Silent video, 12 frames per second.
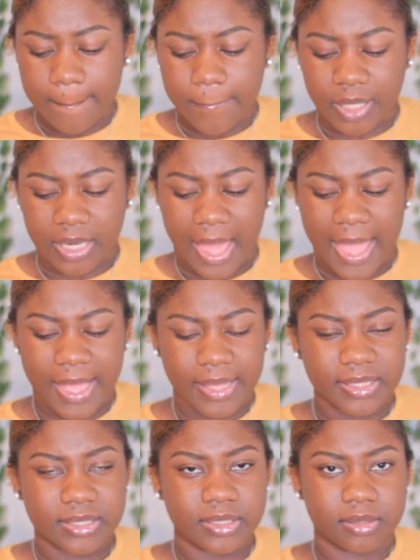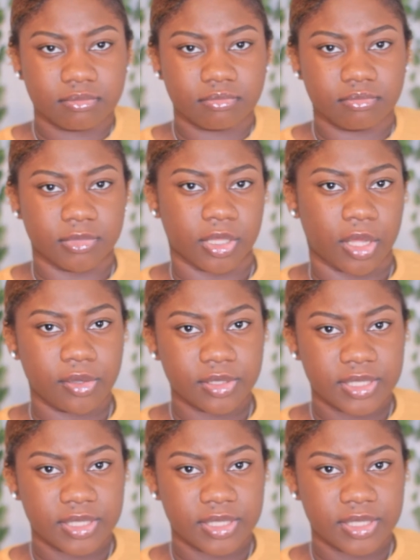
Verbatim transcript: black long